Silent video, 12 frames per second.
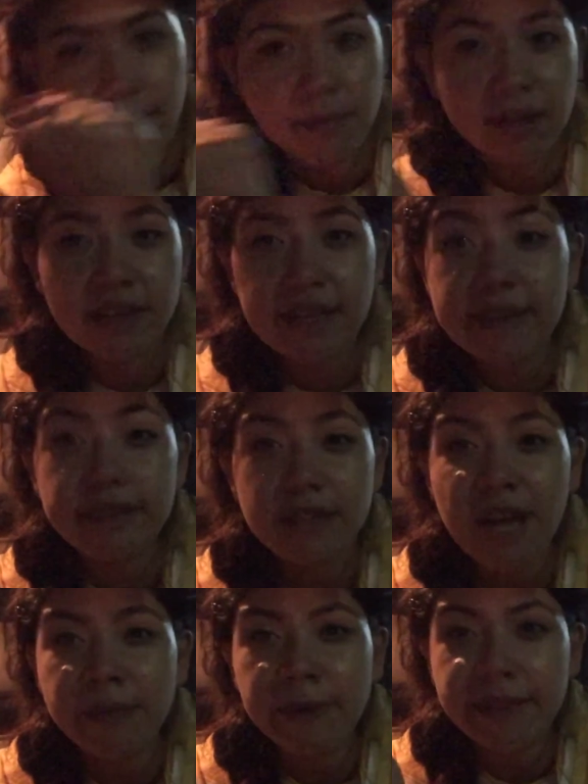"Police,
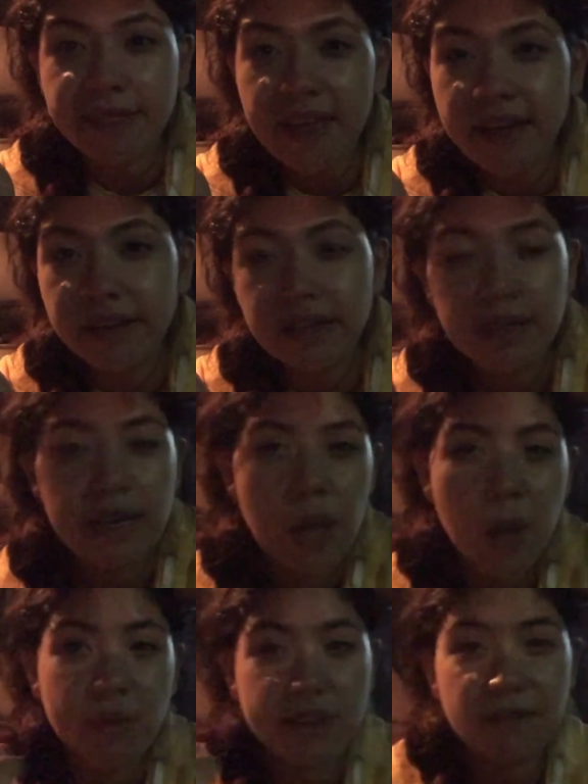stop right there!"
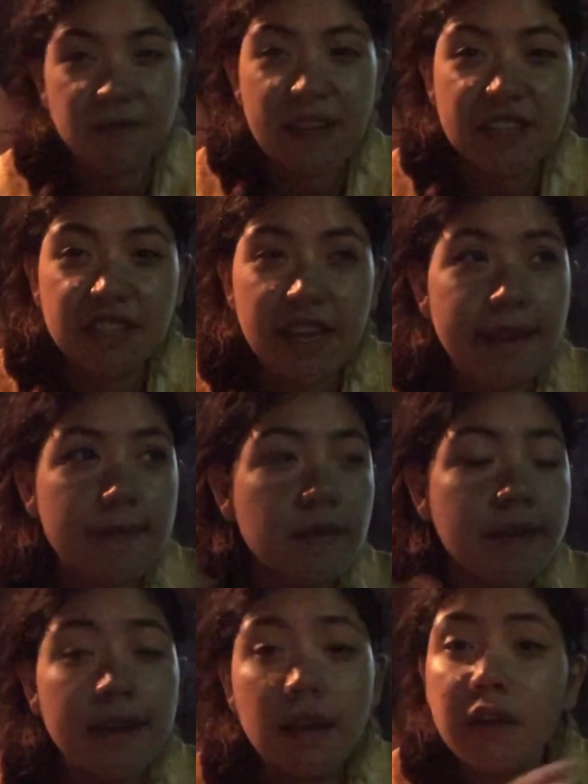With his flashlight.
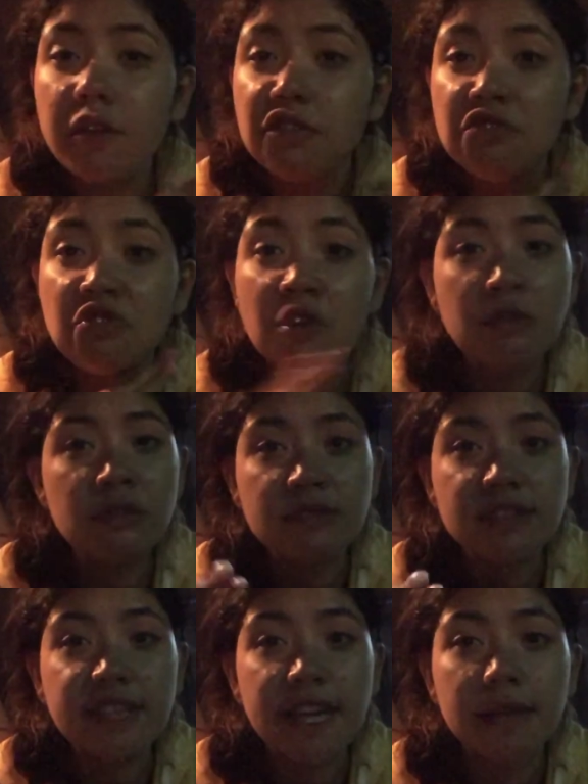No one
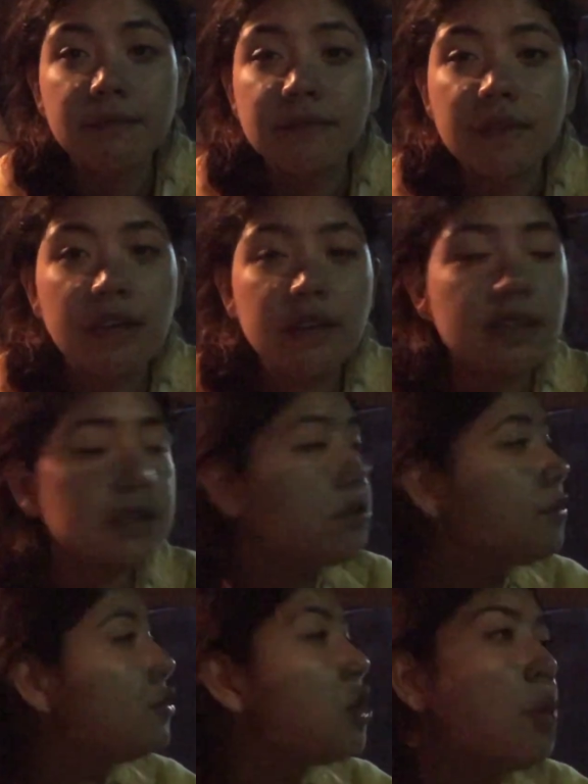was there.
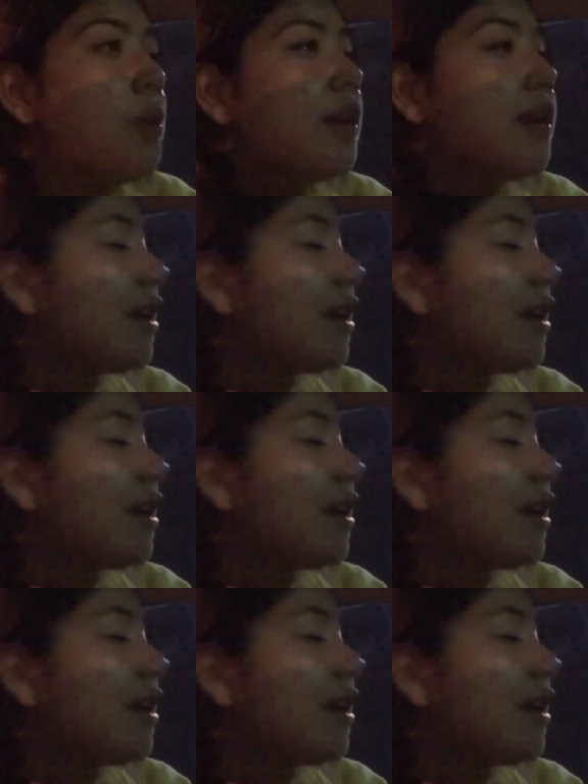No one.